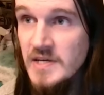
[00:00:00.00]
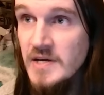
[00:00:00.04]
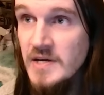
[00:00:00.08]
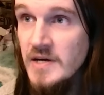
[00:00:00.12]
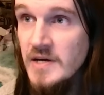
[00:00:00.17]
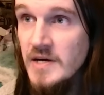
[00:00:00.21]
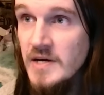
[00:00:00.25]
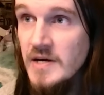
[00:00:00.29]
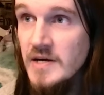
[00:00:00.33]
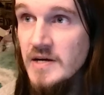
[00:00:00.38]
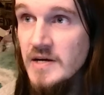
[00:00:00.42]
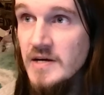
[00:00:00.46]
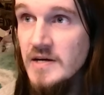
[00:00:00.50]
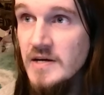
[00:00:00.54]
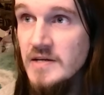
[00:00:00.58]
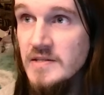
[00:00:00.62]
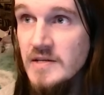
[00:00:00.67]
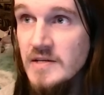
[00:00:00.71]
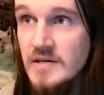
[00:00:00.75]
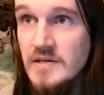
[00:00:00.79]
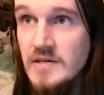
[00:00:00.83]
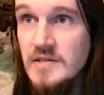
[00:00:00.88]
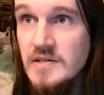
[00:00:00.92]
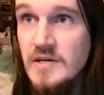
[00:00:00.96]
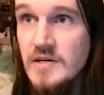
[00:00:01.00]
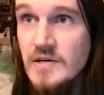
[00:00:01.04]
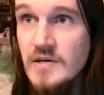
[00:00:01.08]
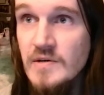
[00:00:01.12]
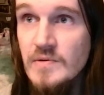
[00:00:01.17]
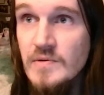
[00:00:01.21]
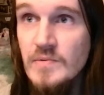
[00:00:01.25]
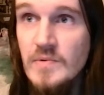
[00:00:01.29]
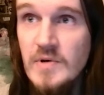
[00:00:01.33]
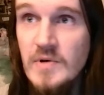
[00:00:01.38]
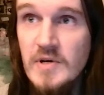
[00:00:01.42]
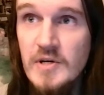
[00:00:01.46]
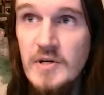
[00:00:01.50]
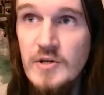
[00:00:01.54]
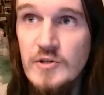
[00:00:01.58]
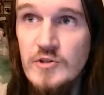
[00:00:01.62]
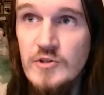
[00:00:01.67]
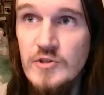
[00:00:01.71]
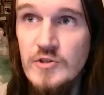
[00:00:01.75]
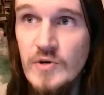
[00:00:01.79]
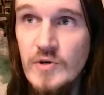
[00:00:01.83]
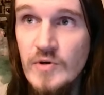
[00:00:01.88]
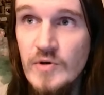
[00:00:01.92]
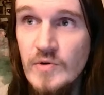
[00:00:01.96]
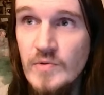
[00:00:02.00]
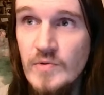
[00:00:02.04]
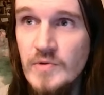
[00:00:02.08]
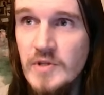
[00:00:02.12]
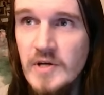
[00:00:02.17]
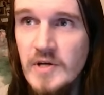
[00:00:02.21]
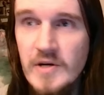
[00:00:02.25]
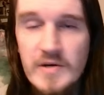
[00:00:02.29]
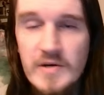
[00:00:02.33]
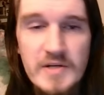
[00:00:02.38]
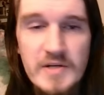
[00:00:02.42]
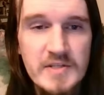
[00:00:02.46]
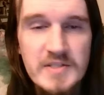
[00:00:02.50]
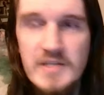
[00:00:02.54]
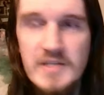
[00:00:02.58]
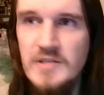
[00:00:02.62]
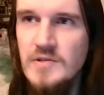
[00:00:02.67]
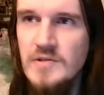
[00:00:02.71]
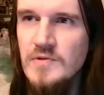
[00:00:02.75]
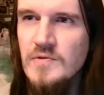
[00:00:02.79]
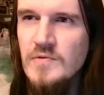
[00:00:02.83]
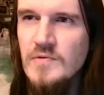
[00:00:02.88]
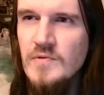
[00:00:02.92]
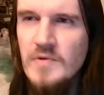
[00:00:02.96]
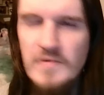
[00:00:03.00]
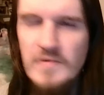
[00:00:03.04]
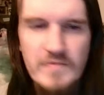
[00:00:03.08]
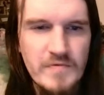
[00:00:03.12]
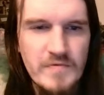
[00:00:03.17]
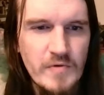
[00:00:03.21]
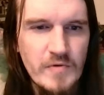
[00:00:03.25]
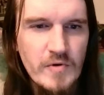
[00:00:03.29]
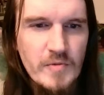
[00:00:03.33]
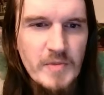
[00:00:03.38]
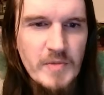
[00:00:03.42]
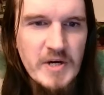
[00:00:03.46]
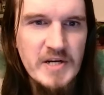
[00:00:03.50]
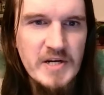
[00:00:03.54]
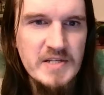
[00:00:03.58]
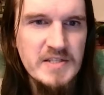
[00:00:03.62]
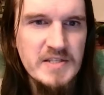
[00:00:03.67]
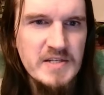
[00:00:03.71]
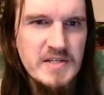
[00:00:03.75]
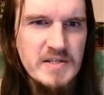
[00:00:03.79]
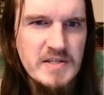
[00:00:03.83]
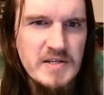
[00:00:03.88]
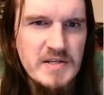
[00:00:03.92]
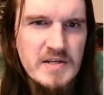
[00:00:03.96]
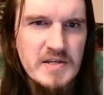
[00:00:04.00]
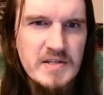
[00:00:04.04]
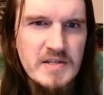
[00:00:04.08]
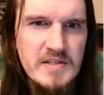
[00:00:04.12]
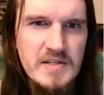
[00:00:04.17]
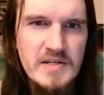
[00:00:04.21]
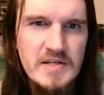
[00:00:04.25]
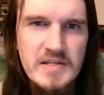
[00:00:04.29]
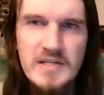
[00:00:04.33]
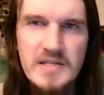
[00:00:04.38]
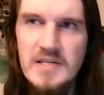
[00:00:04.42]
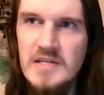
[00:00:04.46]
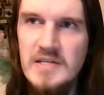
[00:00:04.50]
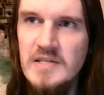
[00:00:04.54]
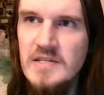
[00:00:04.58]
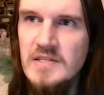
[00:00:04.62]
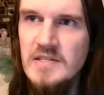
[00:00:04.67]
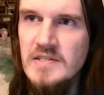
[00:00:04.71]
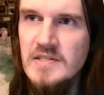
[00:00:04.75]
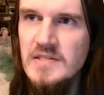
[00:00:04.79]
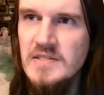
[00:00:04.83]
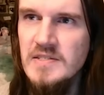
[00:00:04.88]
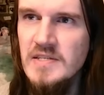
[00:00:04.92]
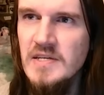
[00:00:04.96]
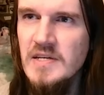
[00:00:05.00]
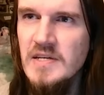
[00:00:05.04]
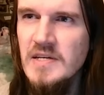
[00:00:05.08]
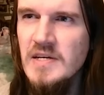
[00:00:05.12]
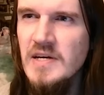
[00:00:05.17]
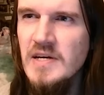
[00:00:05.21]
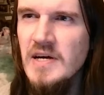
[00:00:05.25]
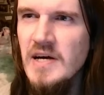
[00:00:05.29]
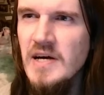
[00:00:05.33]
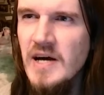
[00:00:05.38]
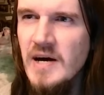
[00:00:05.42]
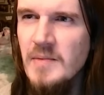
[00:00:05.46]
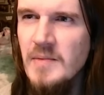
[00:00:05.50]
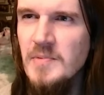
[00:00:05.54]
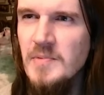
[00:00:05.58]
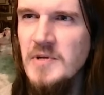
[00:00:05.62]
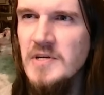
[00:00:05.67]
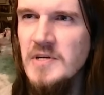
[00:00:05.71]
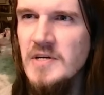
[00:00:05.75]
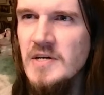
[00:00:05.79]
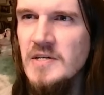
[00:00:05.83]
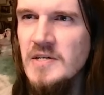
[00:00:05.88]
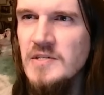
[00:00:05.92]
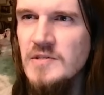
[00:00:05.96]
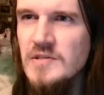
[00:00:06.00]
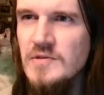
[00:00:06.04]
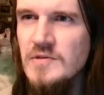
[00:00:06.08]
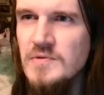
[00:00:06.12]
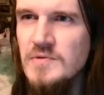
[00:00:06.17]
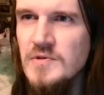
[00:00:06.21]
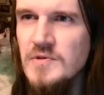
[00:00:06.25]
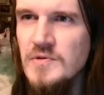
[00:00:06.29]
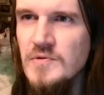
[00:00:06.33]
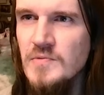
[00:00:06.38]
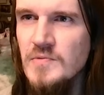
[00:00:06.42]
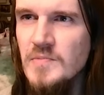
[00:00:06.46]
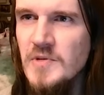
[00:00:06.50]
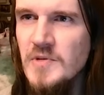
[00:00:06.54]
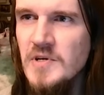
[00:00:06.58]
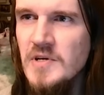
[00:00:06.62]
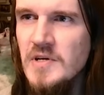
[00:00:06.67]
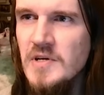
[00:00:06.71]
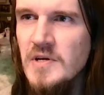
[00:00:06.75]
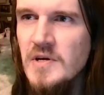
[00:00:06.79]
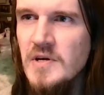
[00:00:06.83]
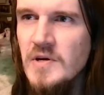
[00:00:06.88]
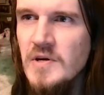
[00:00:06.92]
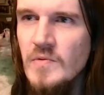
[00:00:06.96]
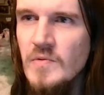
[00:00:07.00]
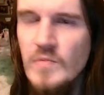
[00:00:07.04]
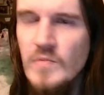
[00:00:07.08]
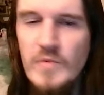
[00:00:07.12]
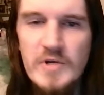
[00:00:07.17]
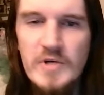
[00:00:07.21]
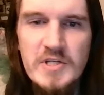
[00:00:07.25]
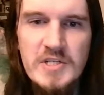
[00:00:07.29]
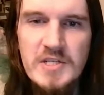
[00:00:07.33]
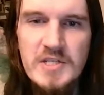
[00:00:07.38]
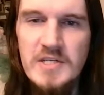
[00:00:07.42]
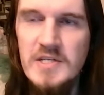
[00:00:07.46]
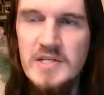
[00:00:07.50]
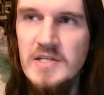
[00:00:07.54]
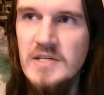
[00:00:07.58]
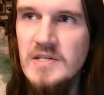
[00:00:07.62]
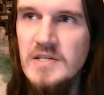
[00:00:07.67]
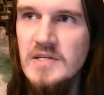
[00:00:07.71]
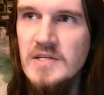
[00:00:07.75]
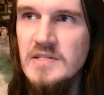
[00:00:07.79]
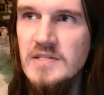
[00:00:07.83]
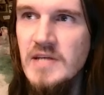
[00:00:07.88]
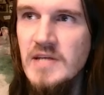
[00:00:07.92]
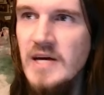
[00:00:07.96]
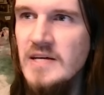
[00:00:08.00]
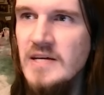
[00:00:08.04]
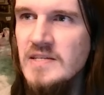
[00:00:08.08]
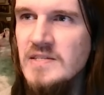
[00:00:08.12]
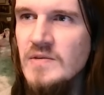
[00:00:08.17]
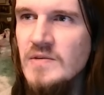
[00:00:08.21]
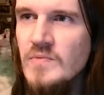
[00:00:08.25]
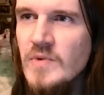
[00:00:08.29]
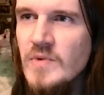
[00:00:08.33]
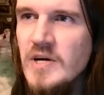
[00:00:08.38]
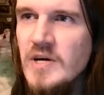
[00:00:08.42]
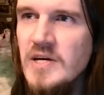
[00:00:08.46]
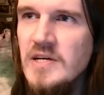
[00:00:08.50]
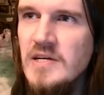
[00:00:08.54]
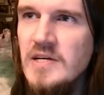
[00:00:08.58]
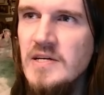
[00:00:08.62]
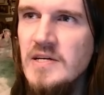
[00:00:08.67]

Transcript: and there you go. So there is a new format that is happening on YouTube, which it takes away